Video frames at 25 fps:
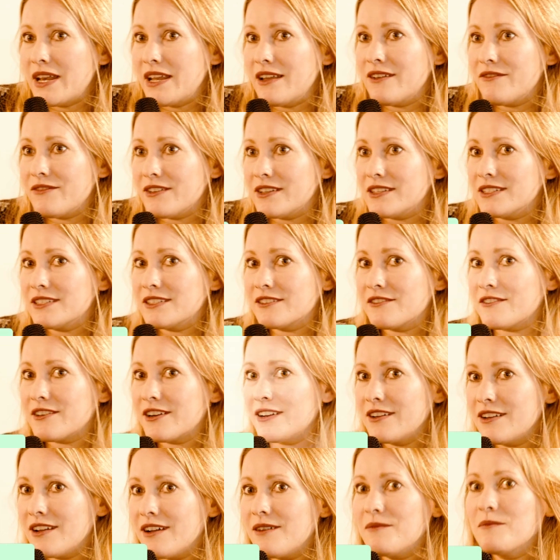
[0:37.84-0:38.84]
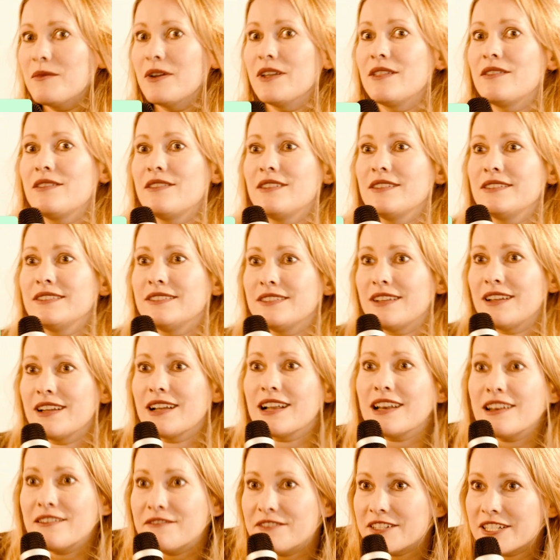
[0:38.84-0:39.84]
many of us growing up with the
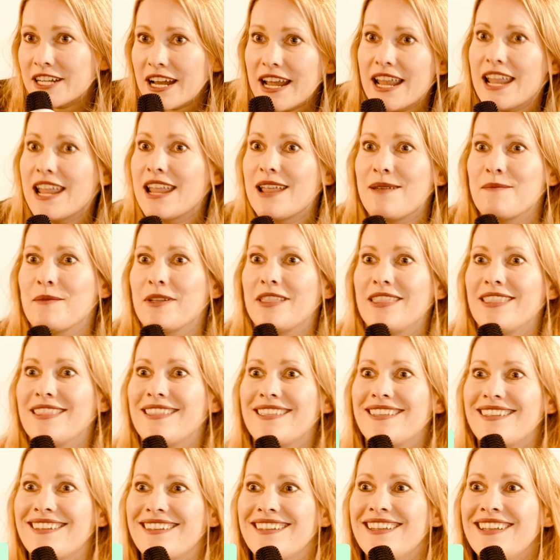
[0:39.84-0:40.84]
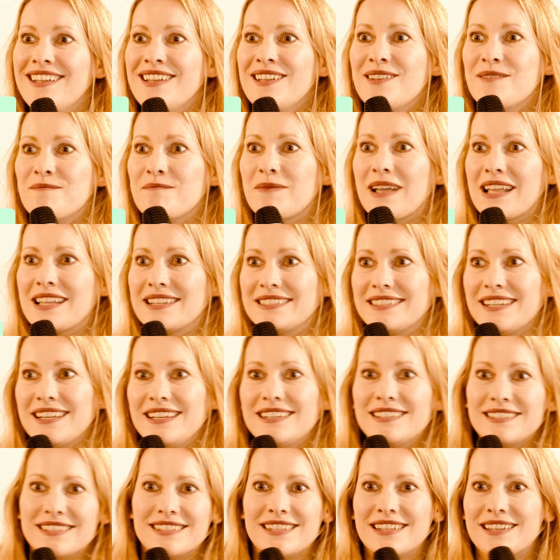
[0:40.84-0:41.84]
circle of shame and the
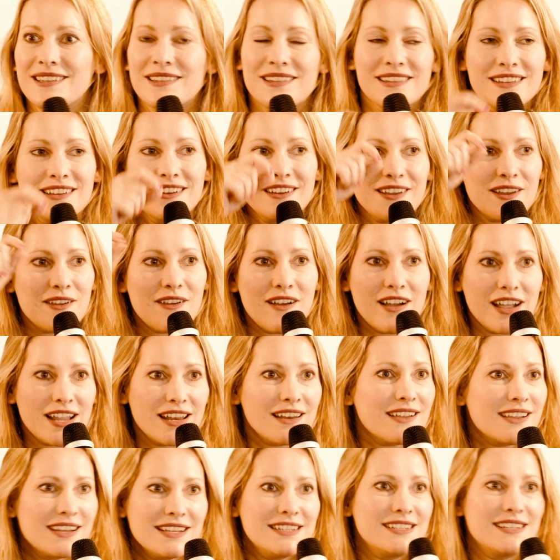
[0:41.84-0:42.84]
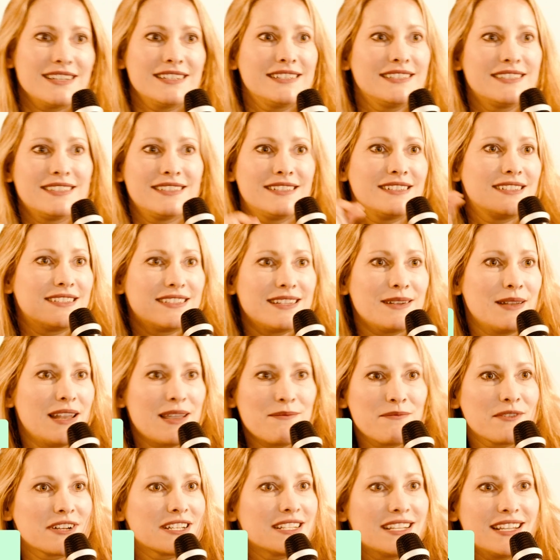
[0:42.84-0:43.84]
magazines that, you know, highlighted
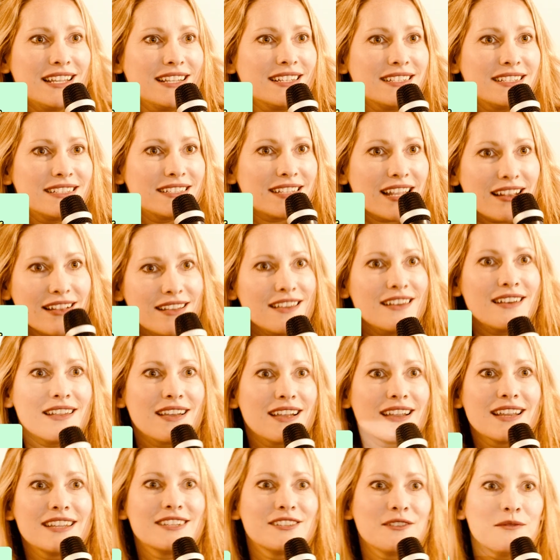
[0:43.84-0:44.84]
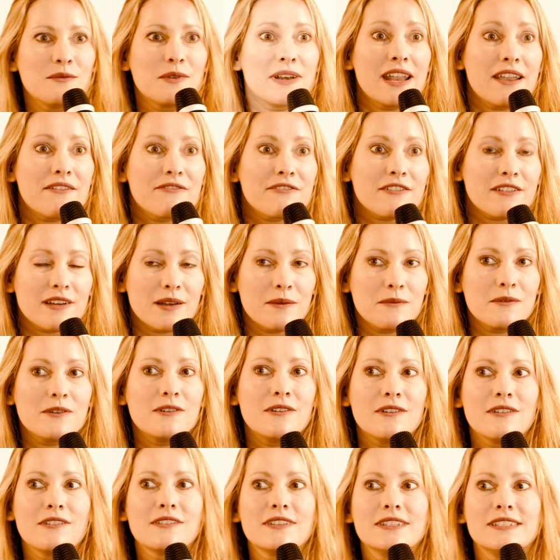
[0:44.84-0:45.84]
celebrities, cellulite or whatever it
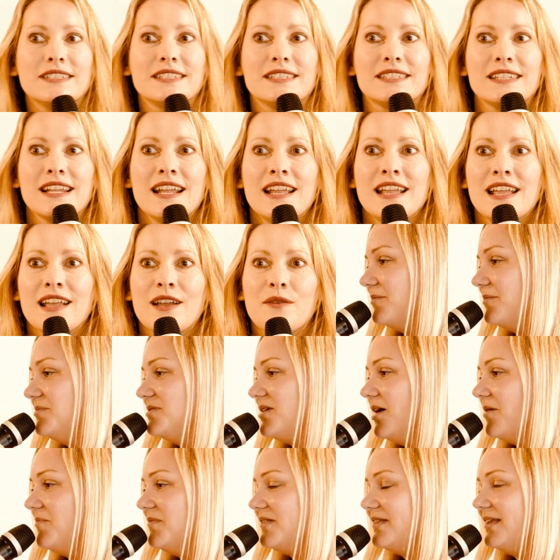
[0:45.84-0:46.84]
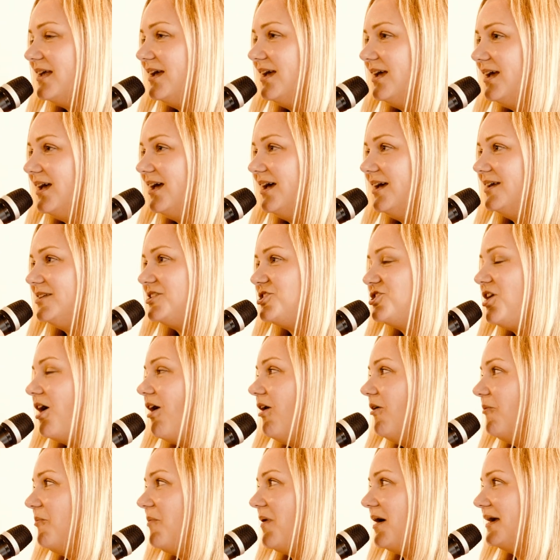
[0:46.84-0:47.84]
was. Sometimes a
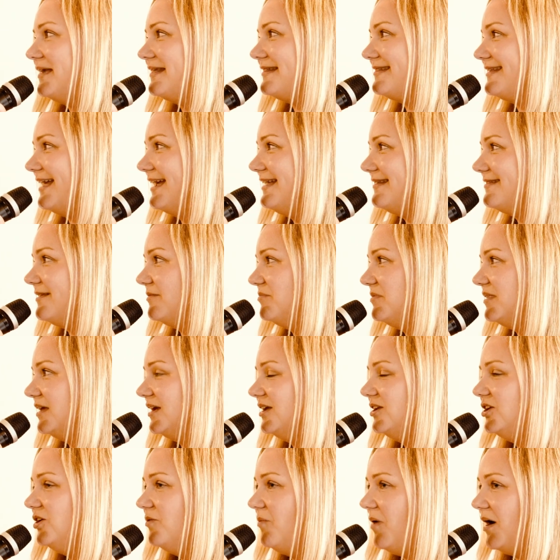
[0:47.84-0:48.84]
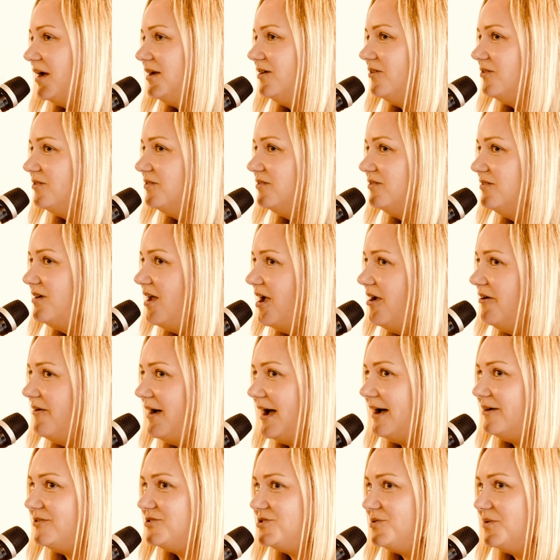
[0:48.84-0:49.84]
child might say something and you might not know
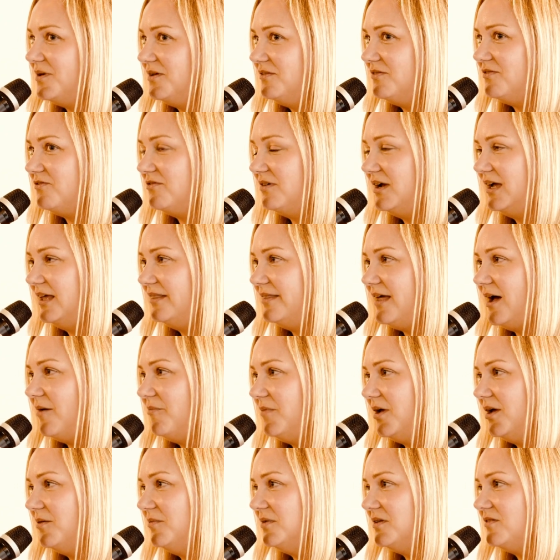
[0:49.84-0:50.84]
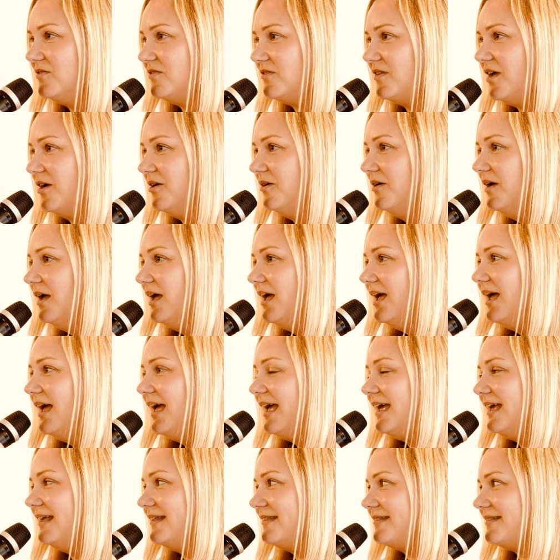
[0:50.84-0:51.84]
how to answer it in that moment. So
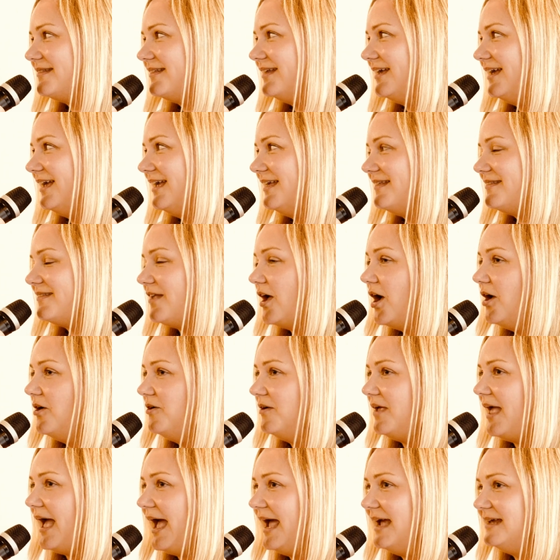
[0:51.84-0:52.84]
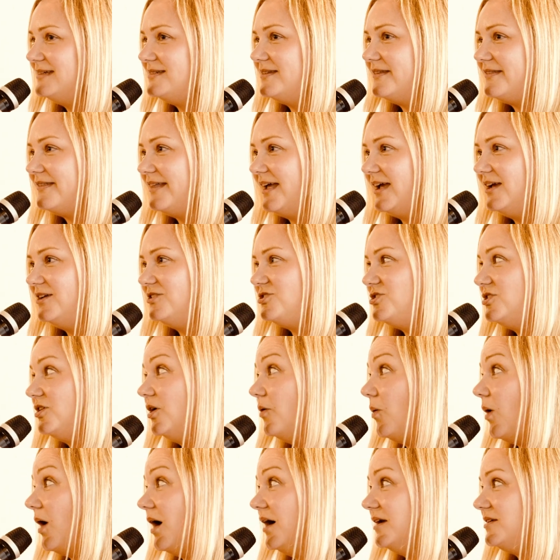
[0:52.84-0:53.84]
it's okay to say, do you
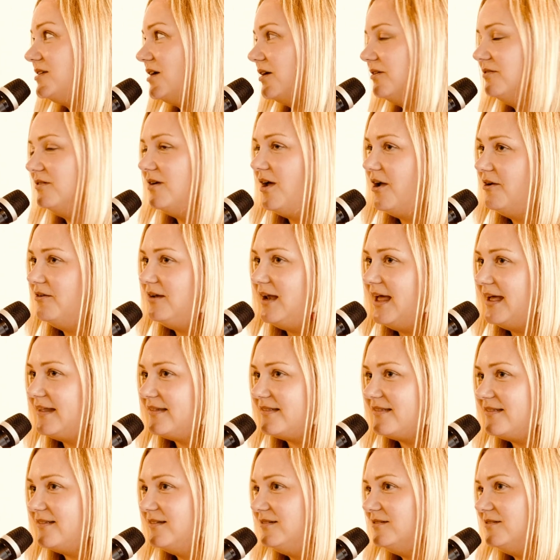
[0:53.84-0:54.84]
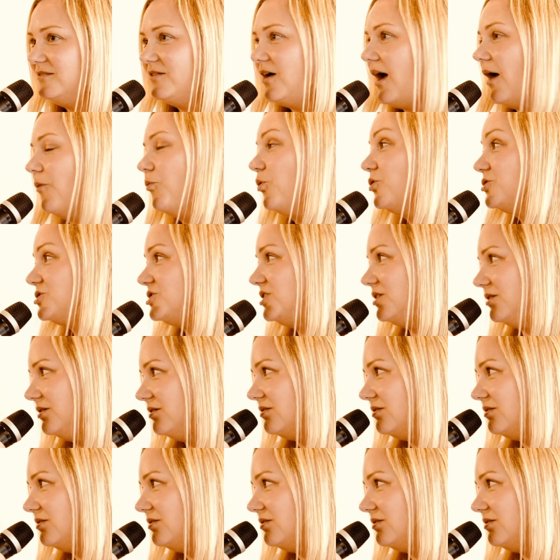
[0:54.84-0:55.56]
know what, I don't know, what do